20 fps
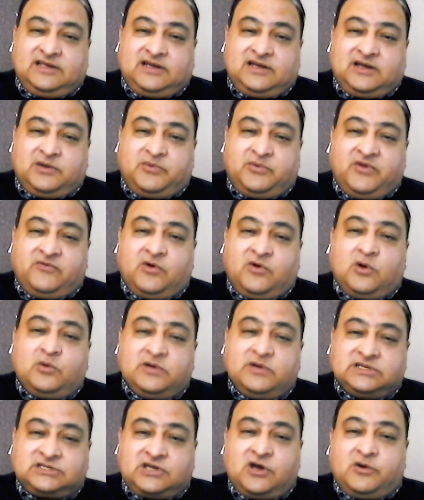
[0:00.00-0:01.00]
We've
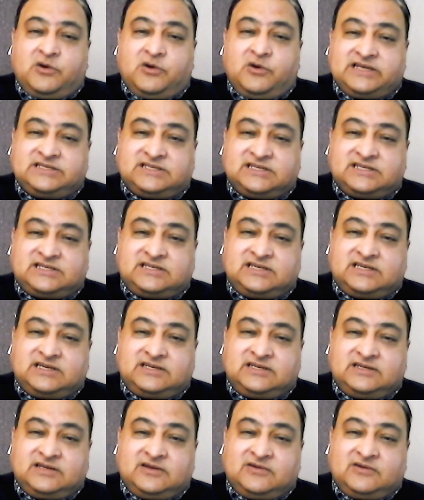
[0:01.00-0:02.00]
always coexisted,
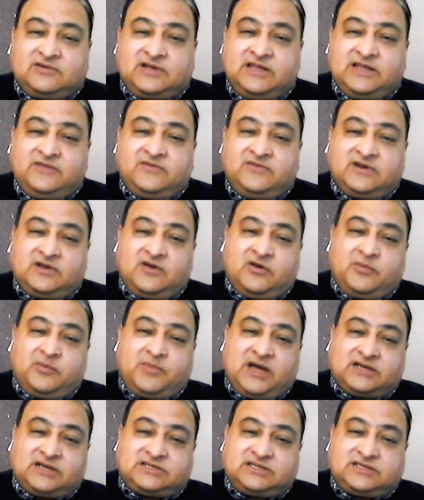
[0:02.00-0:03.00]
even going
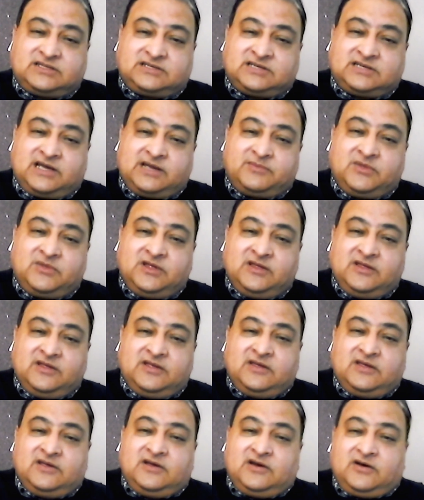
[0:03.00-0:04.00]
back to the time
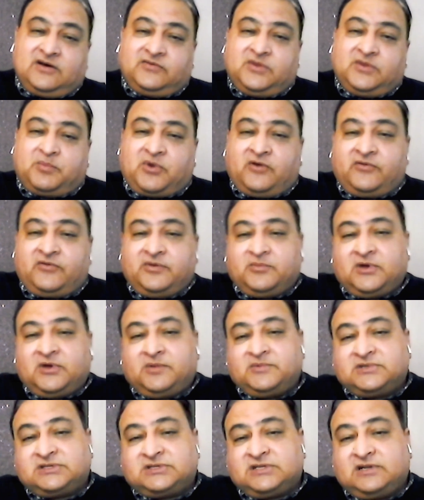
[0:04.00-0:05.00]
of the Prophet
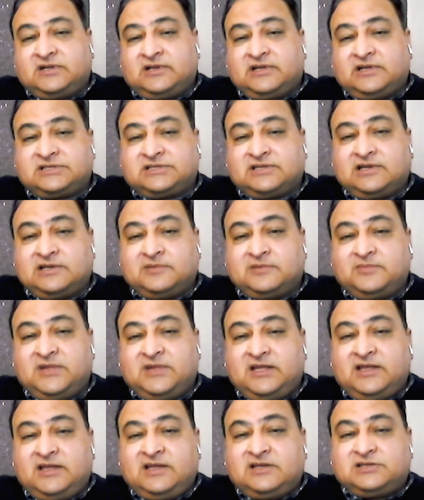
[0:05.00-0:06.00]
Muhammad sallallahu alaihi
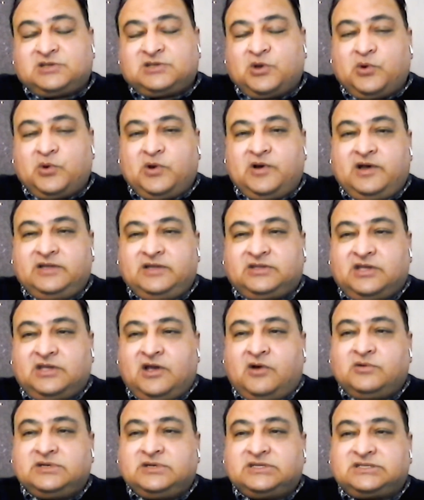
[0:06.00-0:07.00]
wasallam. So the
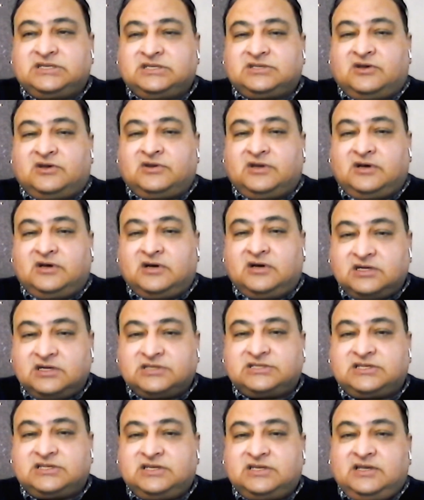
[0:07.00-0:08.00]
onus is on
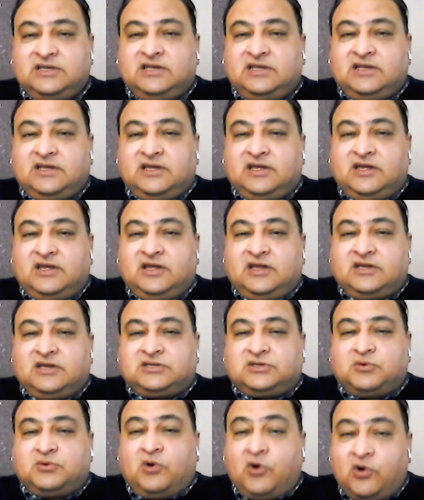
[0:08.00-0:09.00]
us
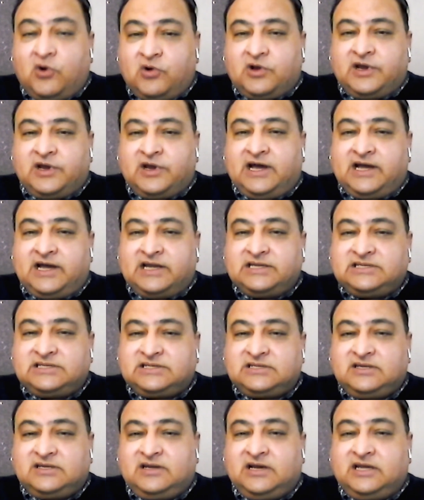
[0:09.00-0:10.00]
to
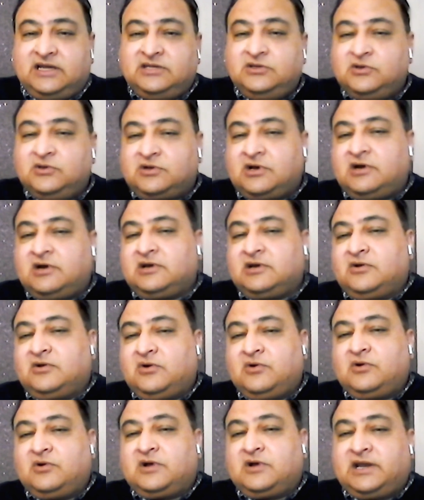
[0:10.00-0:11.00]
organize. You can't
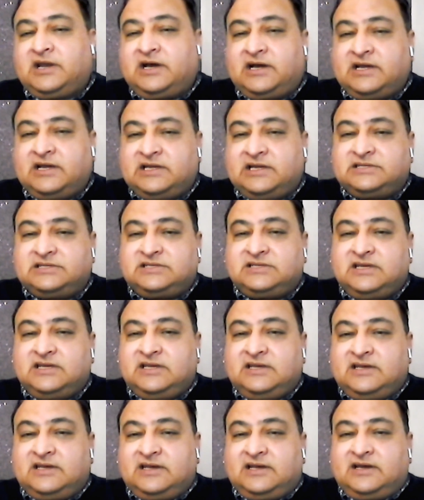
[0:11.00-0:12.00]
organize
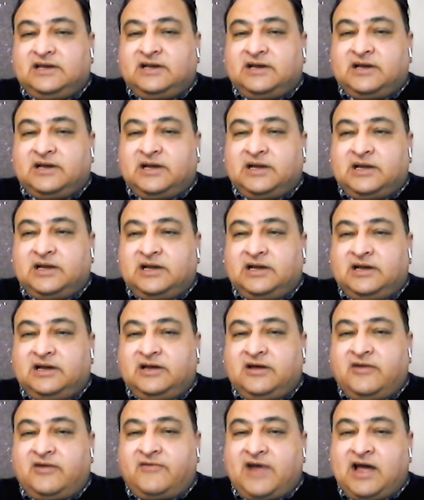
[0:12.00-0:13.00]

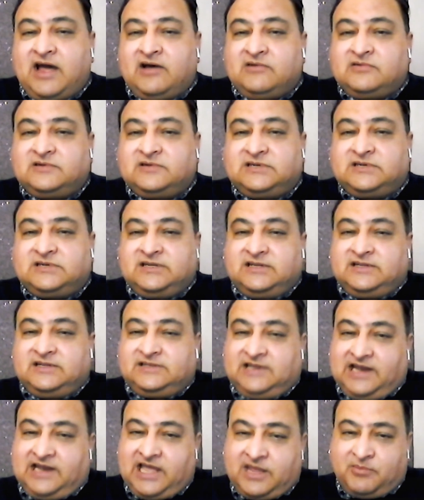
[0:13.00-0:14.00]
around
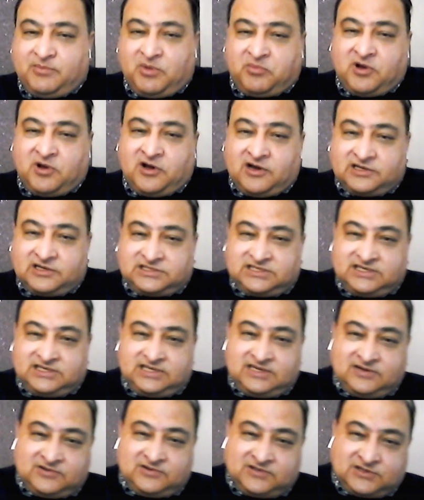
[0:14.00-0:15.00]
the Labour
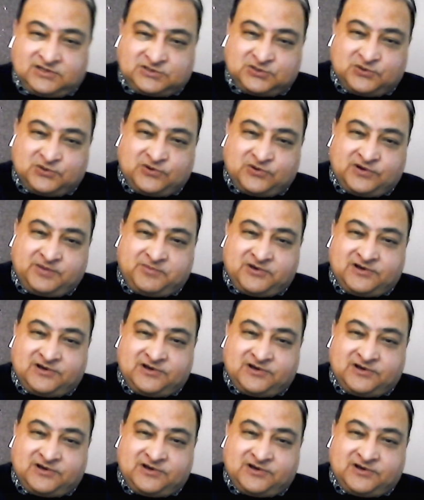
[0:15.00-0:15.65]
Party or the Tory